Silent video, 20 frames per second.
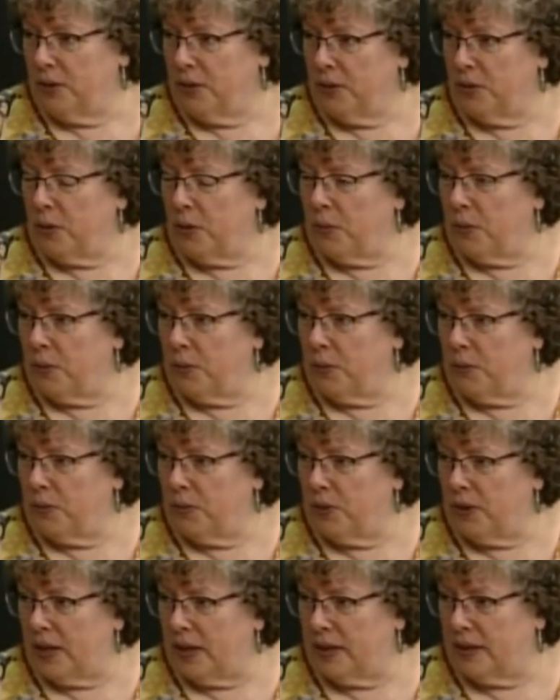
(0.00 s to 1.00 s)
You know
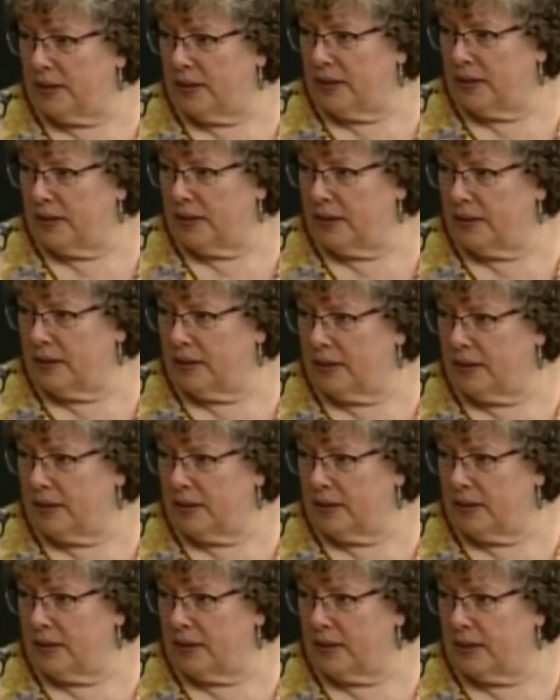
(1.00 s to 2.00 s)
that
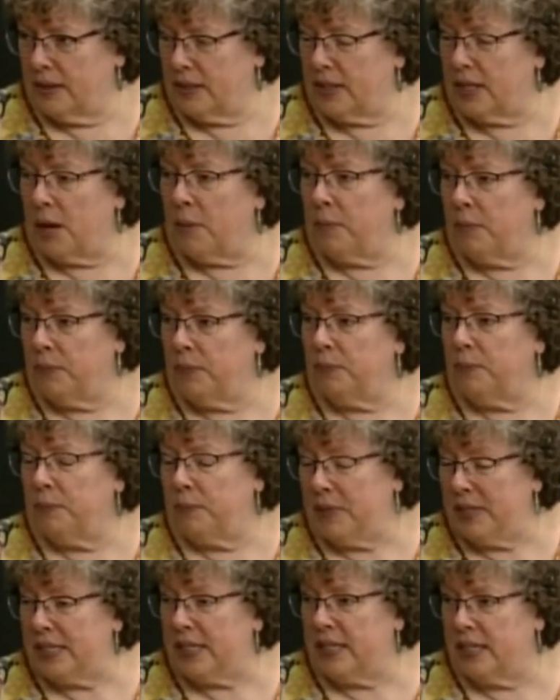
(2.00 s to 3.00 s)
some
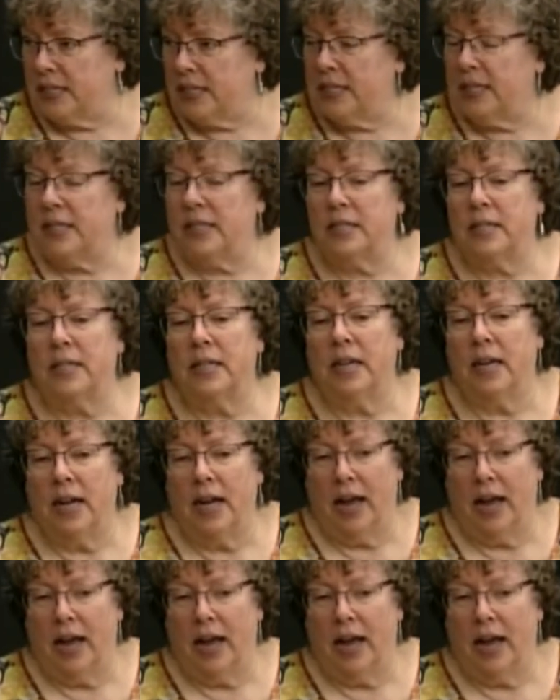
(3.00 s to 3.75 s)
businesses